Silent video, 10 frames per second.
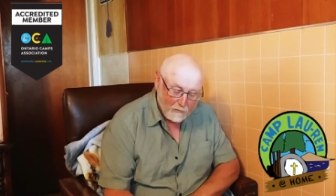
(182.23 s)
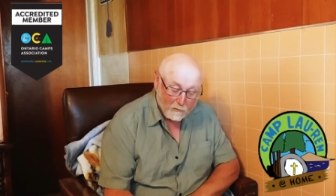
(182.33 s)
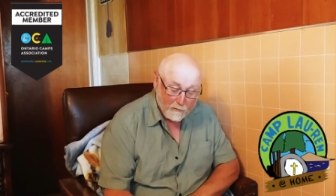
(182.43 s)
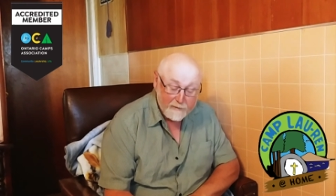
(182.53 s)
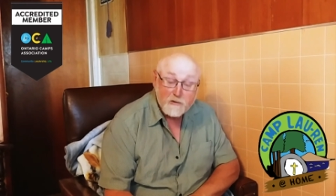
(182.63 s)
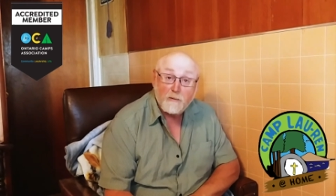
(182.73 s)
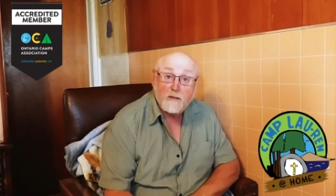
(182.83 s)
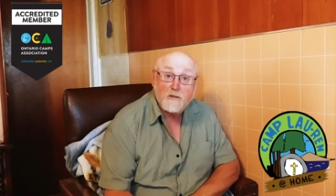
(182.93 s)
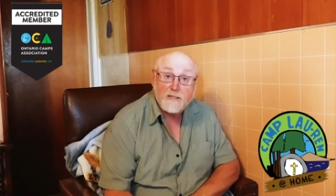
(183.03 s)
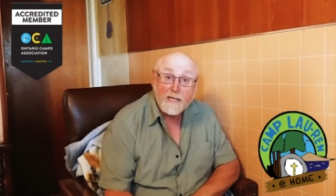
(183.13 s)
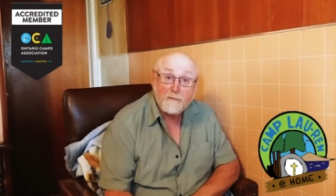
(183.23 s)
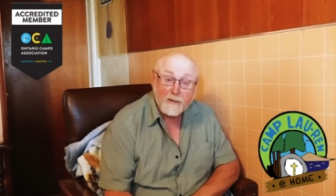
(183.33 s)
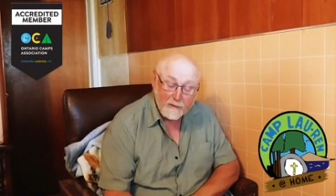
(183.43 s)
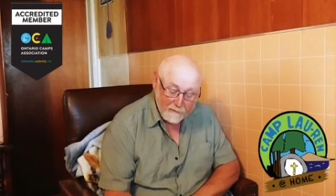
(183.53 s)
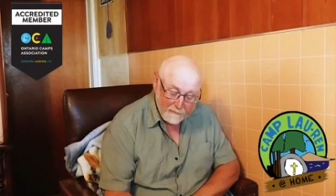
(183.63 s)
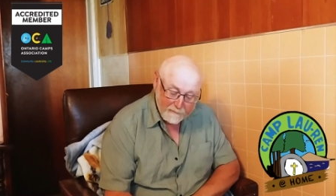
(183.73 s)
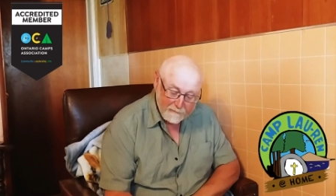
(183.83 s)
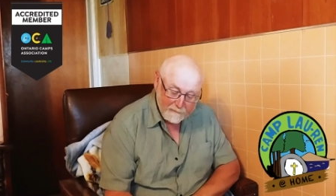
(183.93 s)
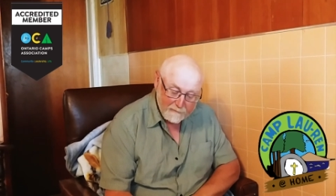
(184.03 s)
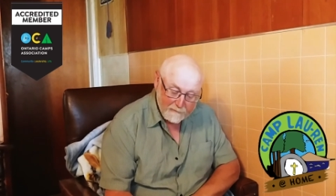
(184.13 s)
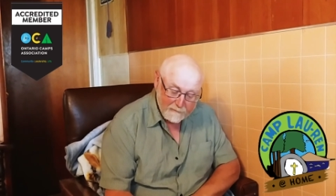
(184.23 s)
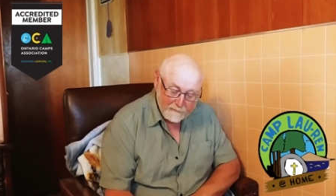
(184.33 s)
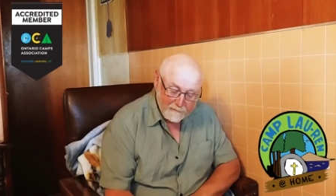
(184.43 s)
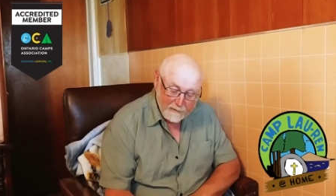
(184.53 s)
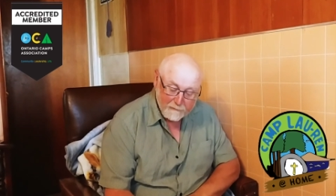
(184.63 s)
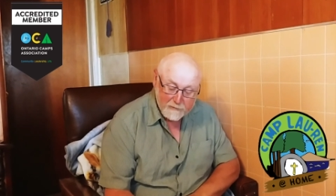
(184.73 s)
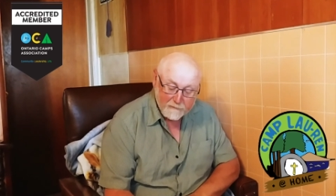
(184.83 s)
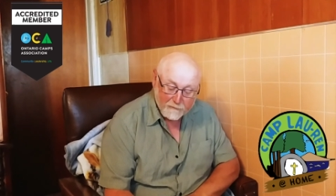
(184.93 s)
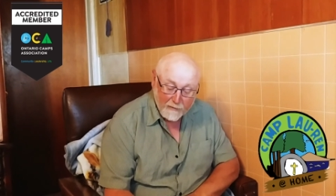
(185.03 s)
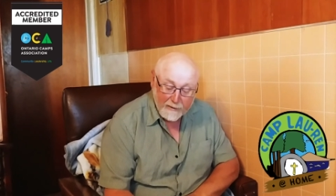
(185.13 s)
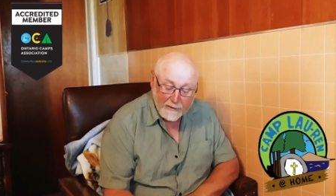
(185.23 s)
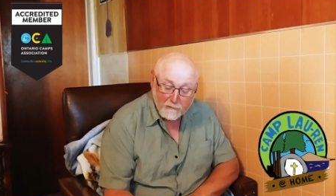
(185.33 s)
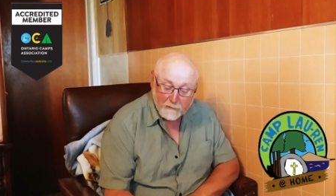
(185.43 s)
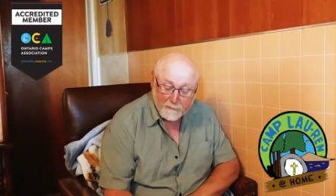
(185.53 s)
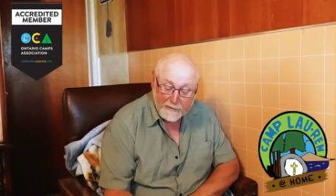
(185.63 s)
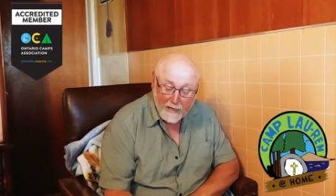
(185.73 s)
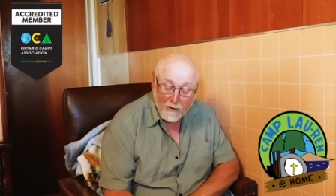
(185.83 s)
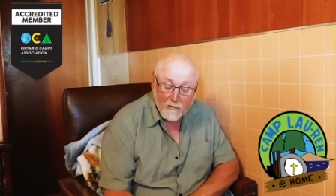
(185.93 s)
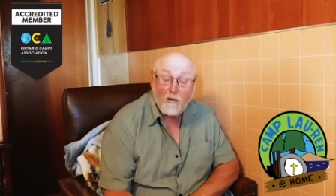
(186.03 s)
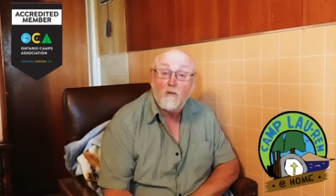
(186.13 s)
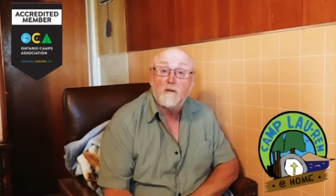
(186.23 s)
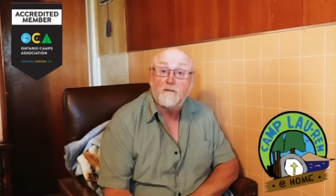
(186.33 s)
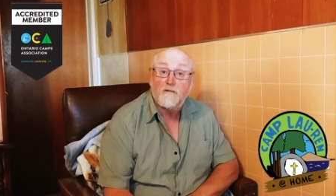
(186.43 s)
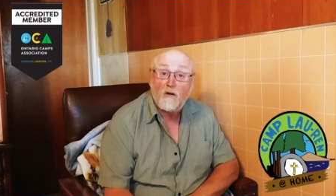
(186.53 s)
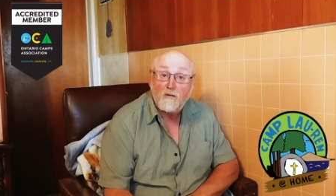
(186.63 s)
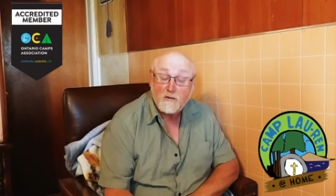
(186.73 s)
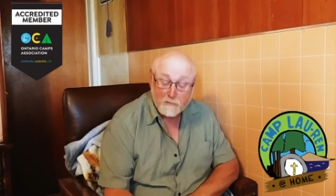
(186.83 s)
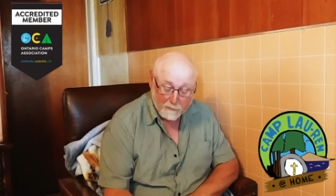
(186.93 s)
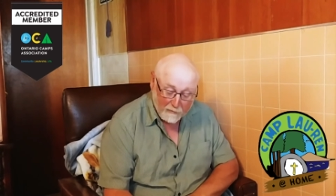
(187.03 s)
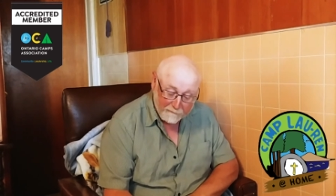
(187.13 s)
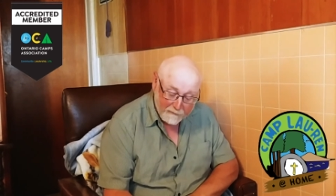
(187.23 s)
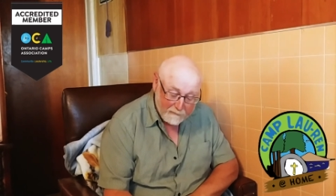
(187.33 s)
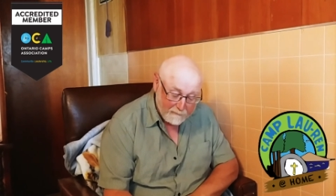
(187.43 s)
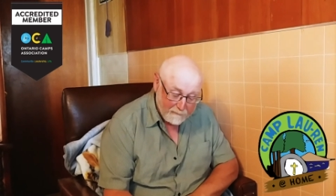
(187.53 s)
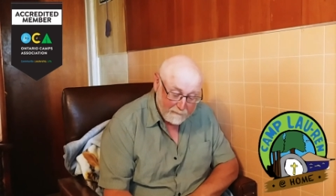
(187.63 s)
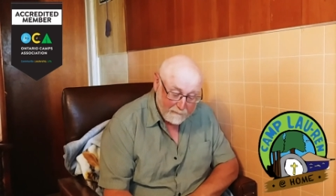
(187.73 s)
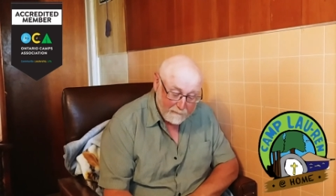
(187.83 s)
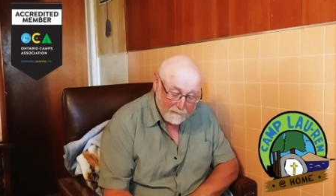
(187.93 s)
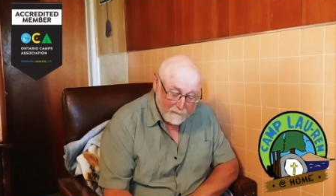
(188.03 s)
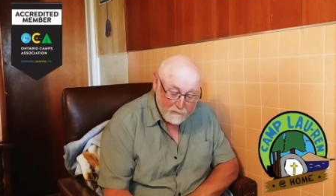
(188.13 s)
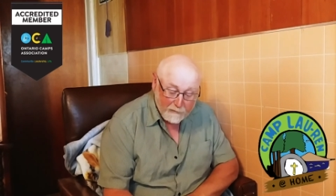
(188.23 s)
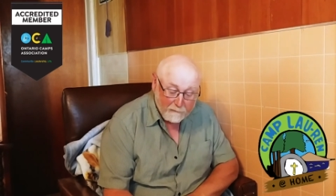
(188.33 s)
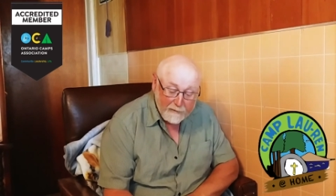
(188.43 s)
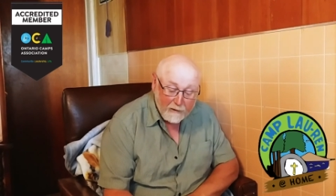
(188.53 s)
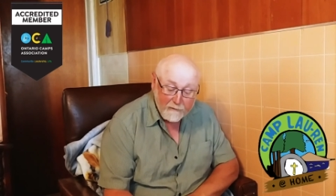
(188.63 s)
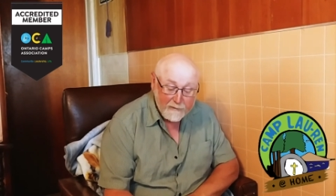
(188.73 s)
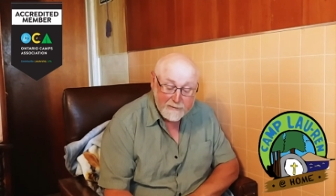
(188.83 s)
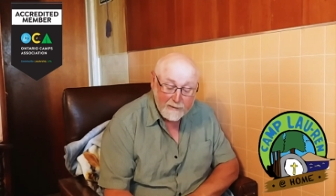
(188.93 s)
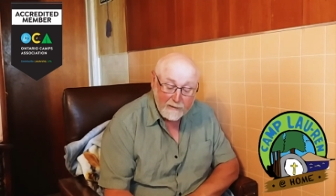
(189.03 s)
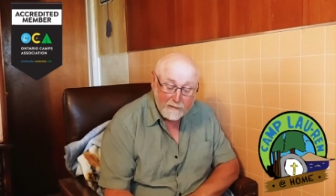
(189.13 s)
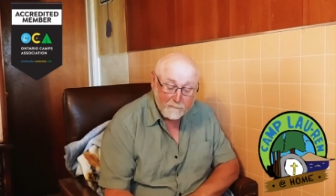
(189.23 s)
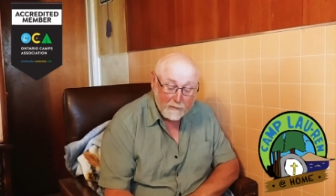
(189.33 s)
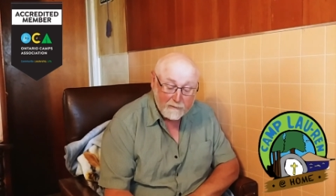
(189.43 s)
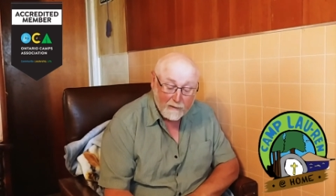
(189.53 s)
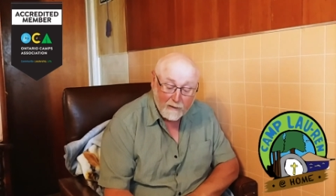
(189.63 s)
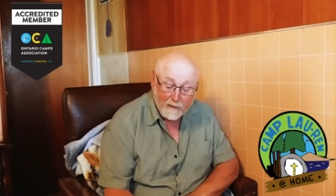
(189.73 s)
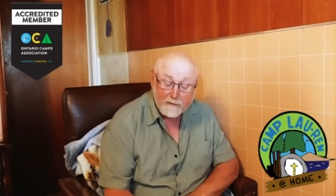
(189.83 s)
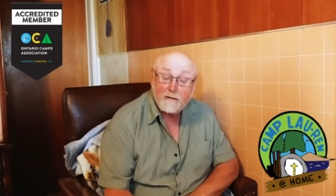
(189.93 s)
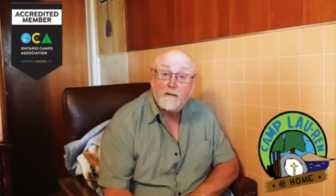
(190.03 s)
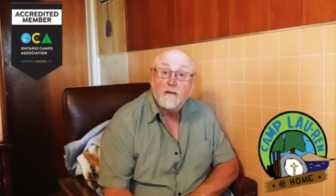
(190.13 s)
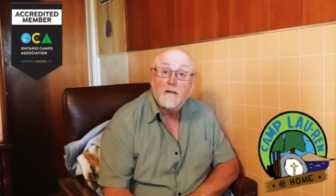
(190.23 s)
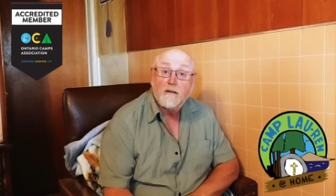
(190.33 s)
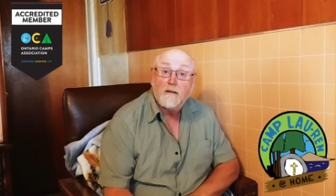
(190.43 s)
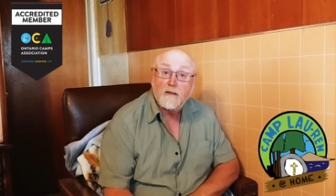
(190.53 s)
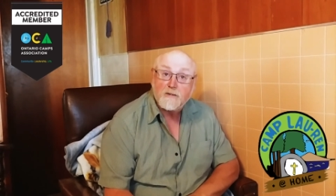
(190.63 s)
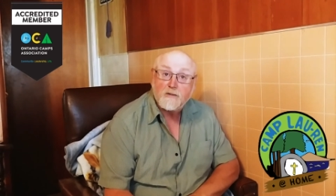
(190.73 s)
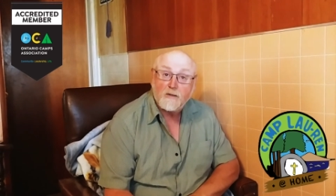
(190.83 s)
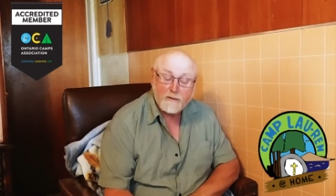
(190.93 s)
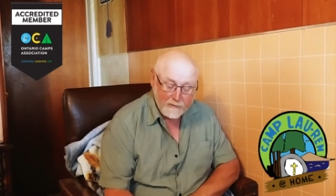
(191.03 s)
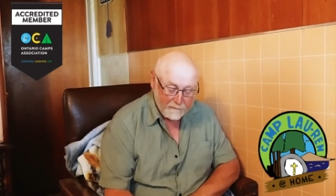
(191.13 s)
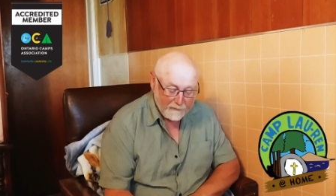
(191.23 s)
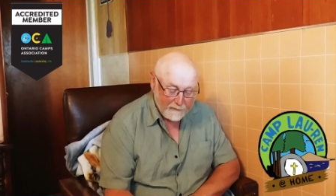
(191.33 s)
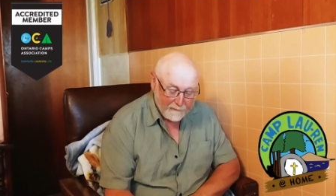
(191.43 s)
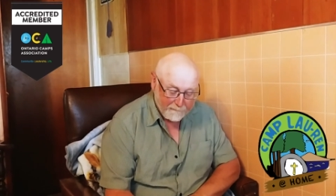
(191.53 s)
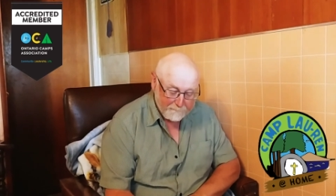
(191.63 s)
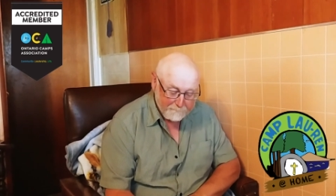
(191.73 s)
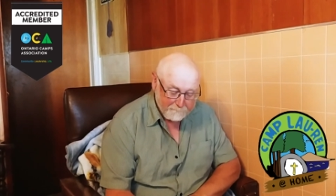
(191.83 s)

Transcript: who were Israel's enemy. He was afraid he would be now called a false prophet. So he went out of the city and built a hut and started living there.